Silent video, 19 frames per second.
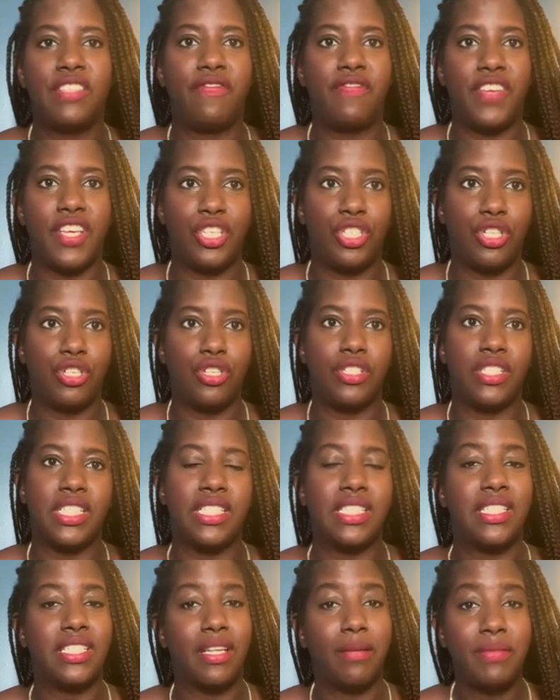fixtures,
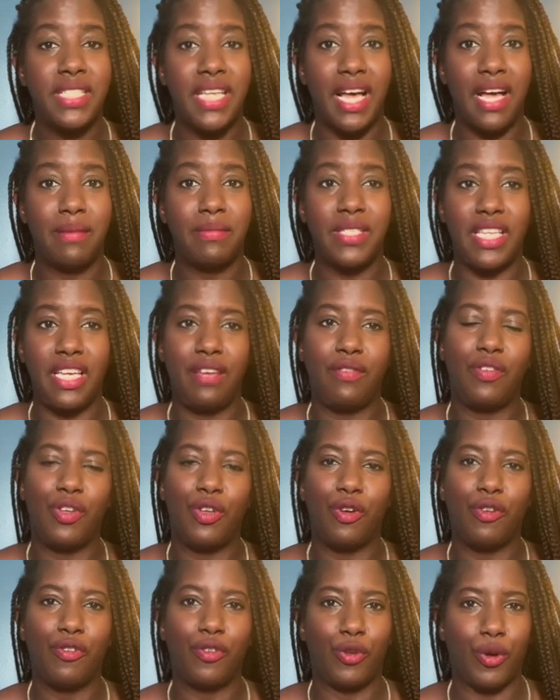and sometimes even
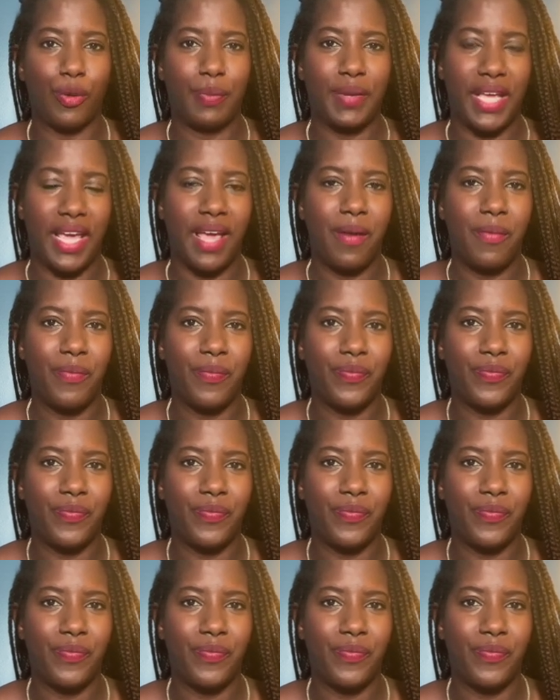your floor plan.